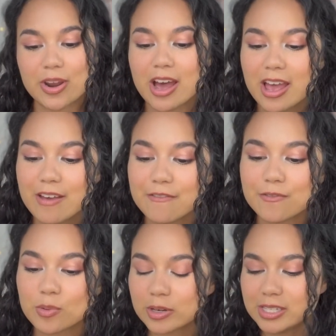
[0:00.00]
I have
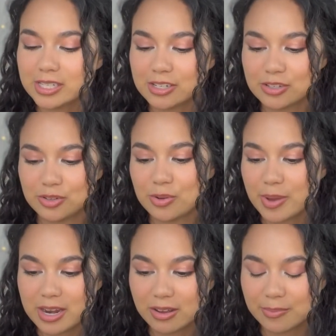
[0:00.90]
4 sisters who
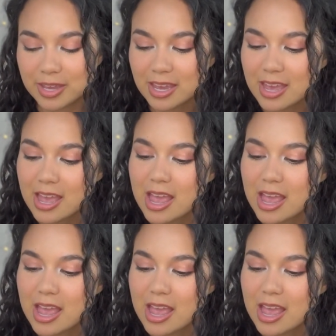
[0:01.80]
depend on me,